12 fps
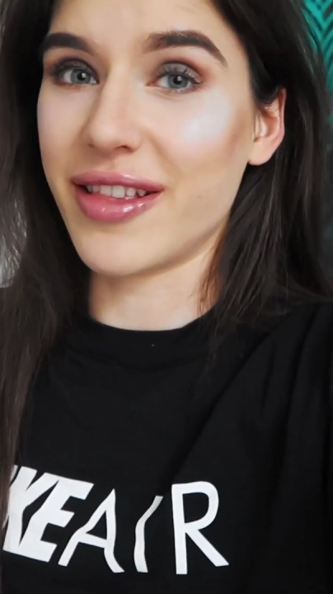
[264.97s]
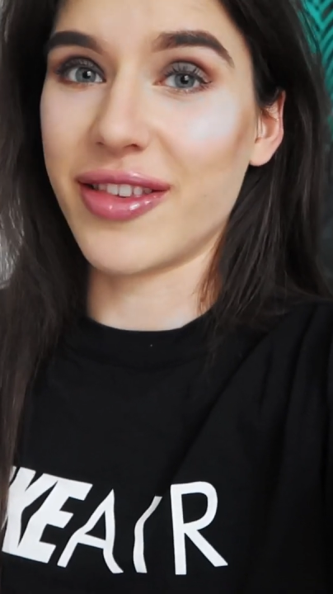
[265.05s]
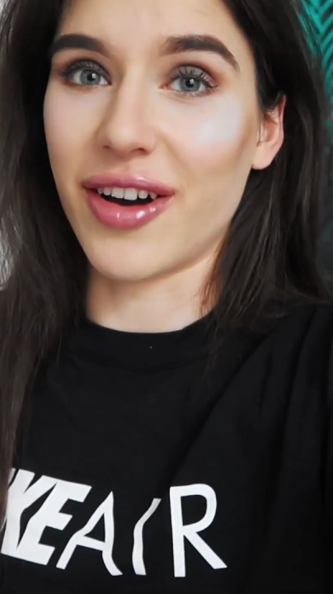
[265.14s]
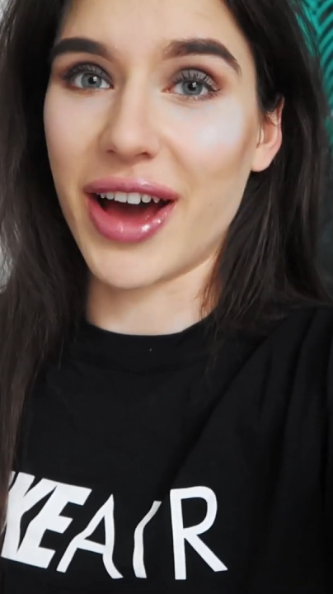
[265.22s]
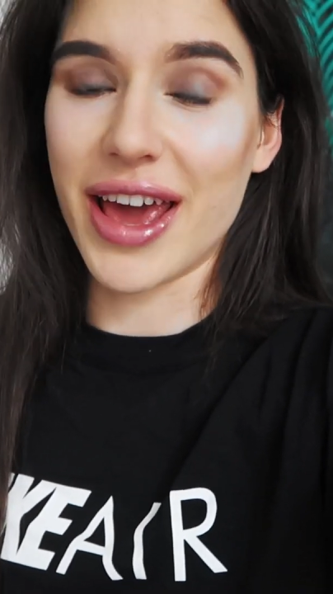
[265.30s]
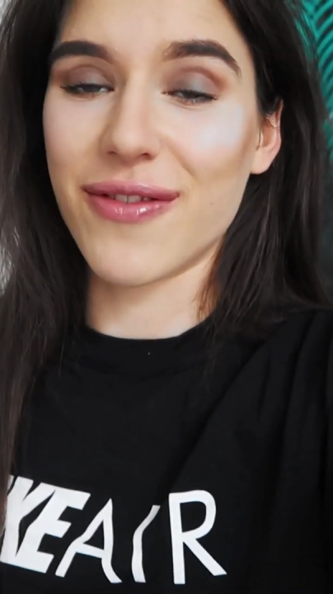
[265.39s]

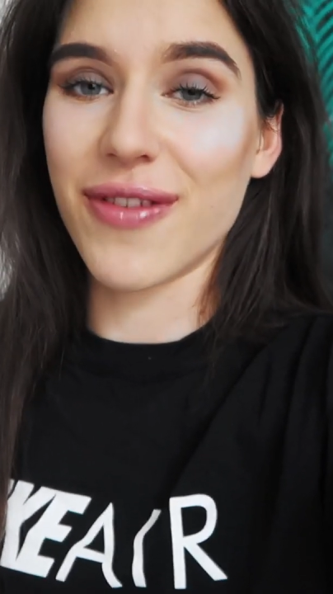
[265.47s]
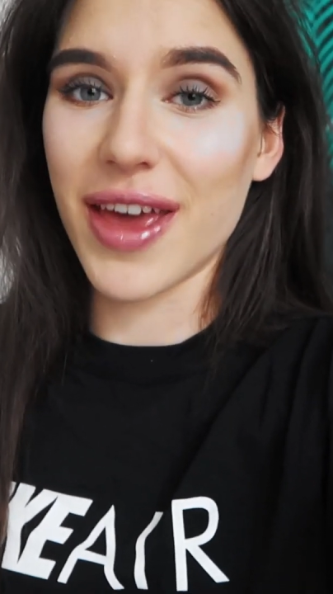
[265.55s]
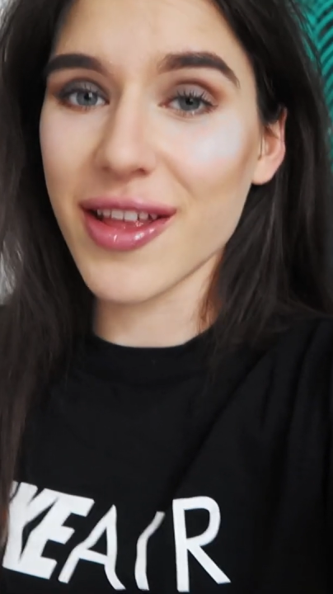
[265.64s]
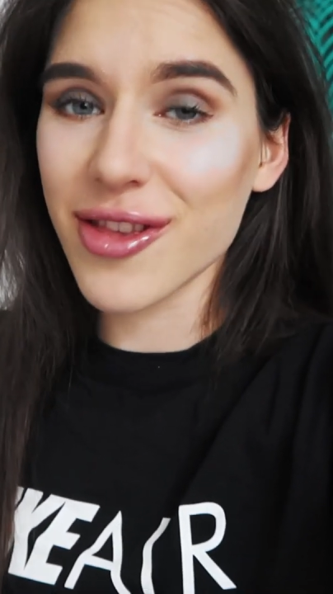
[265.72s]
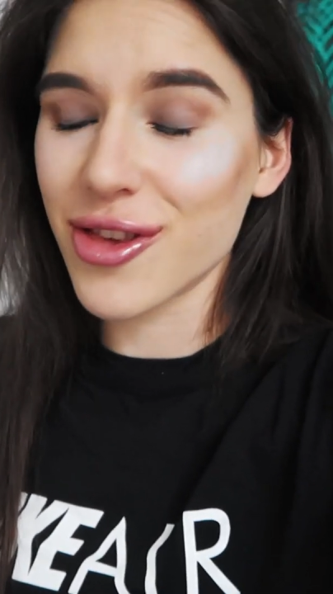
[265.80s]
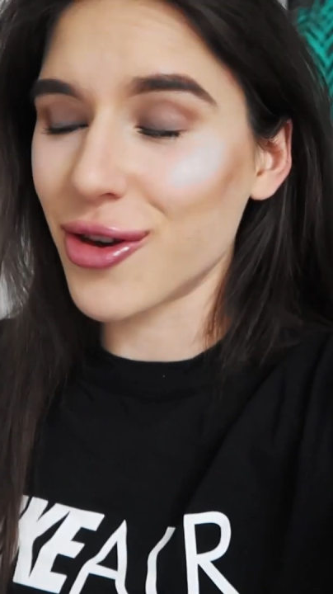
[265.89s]
dive
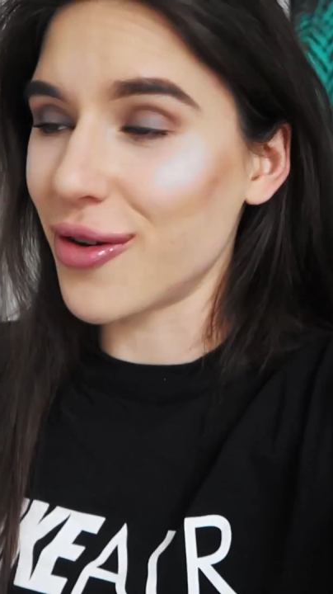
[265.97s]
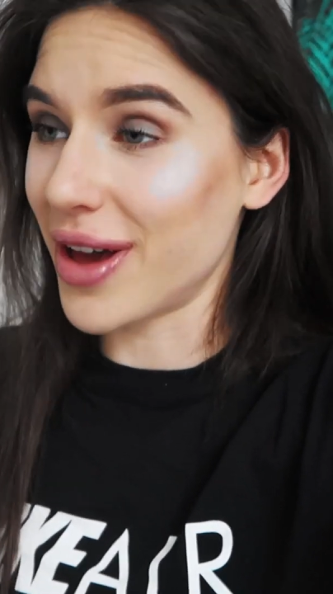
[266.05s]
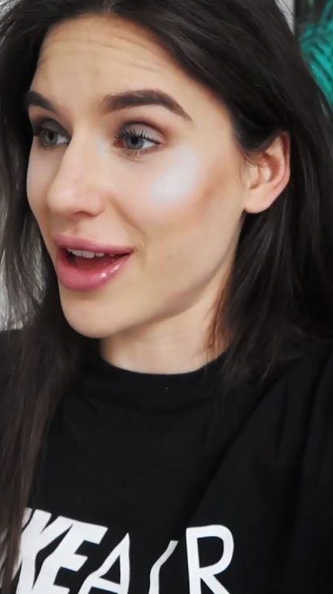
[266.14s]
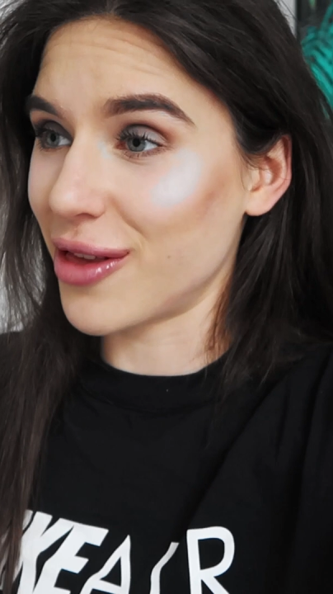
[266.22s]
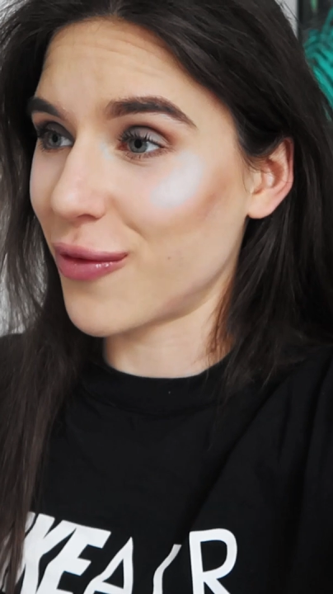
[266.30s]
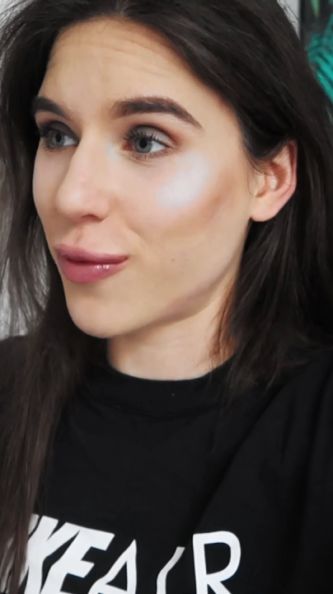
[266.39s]
into
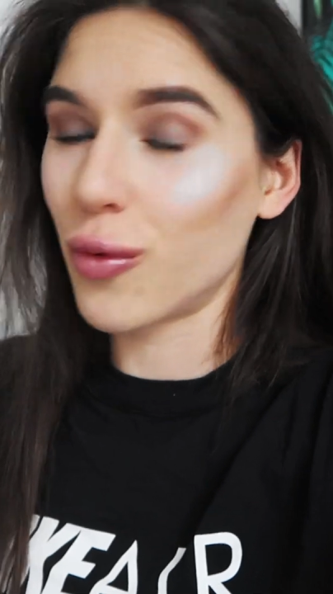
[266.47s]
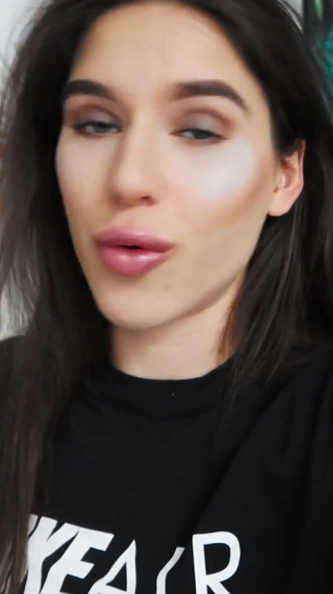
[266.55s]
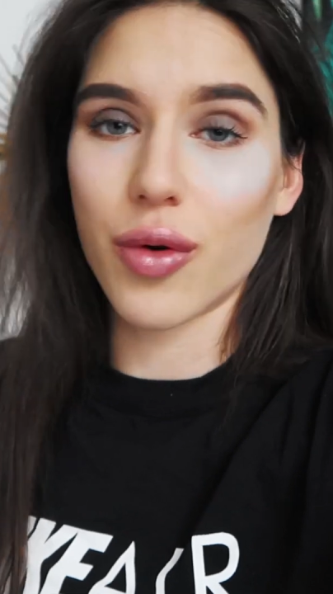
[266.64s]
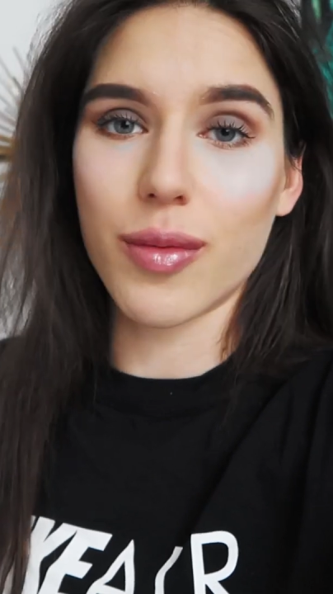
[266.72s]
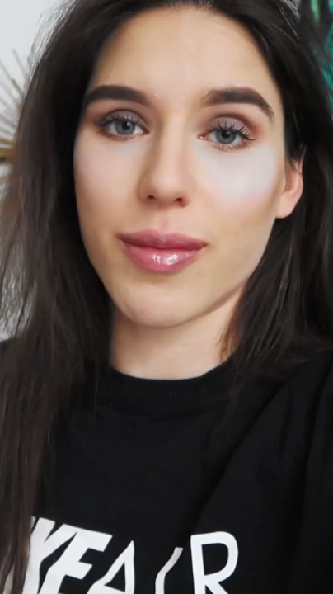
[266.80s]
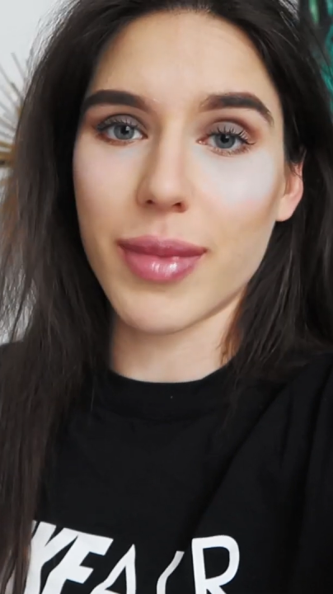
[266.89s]
it
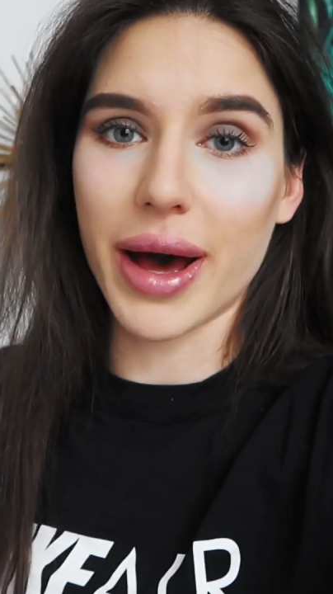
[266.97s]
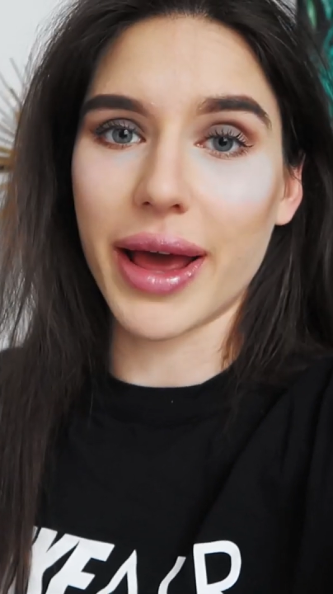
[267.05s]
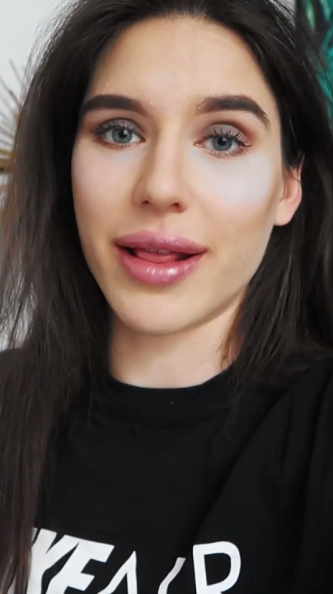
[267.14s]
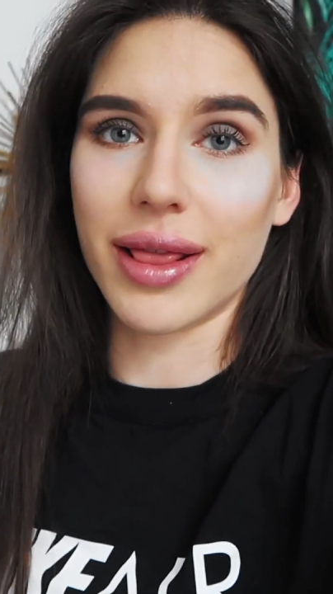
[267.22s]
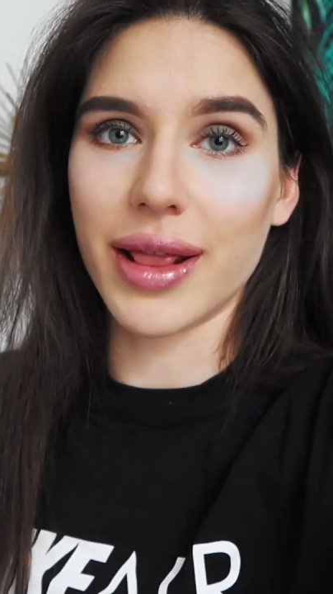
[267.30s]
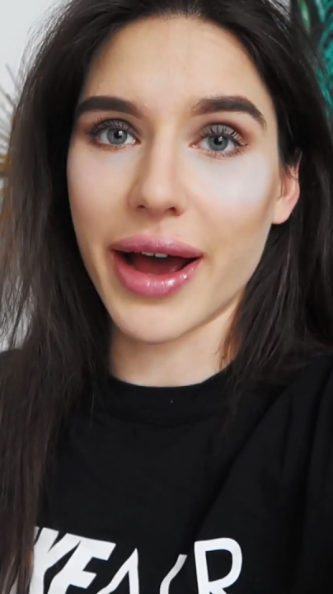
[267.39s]
for
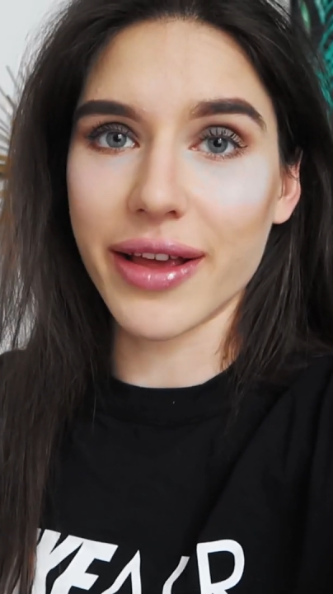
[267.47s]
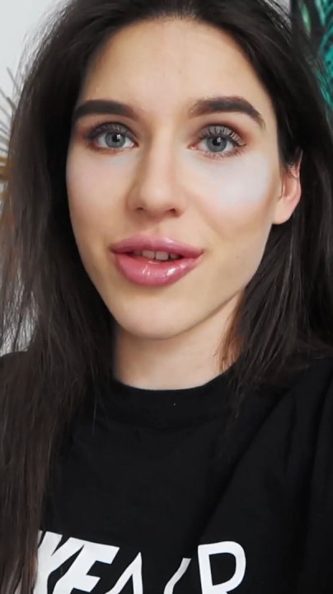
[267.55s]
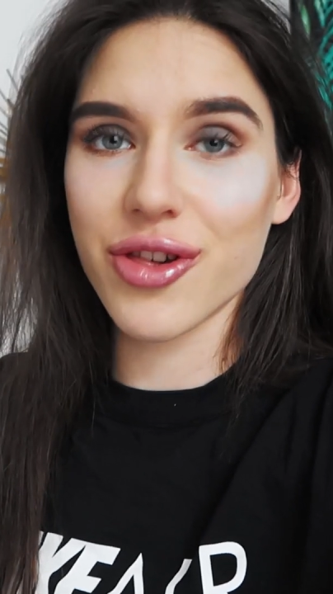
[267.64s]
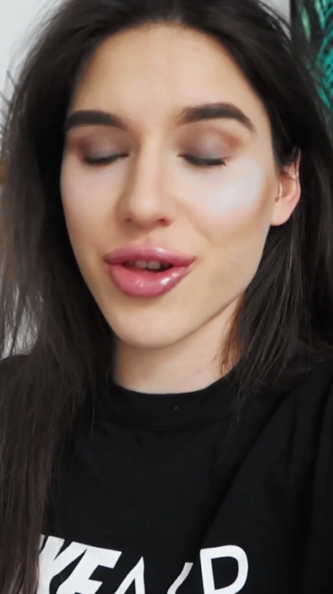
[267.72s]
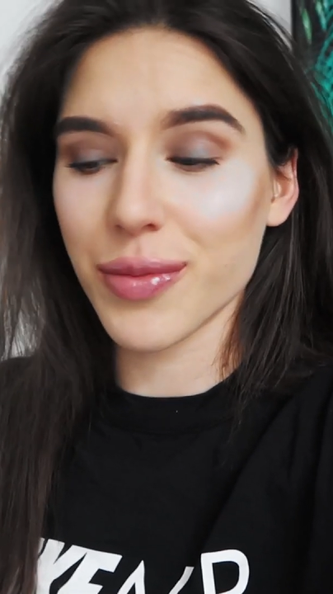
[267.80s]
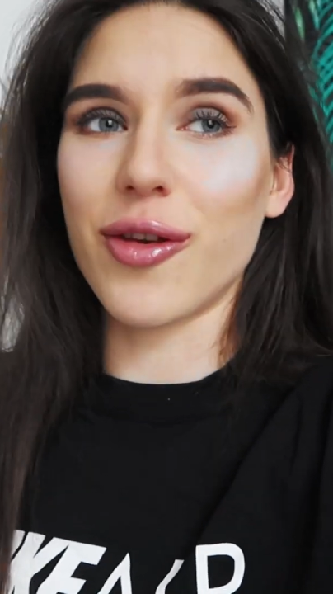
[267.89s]
my
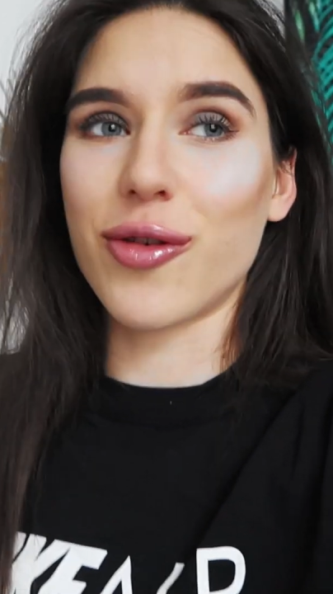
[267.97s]
lunch.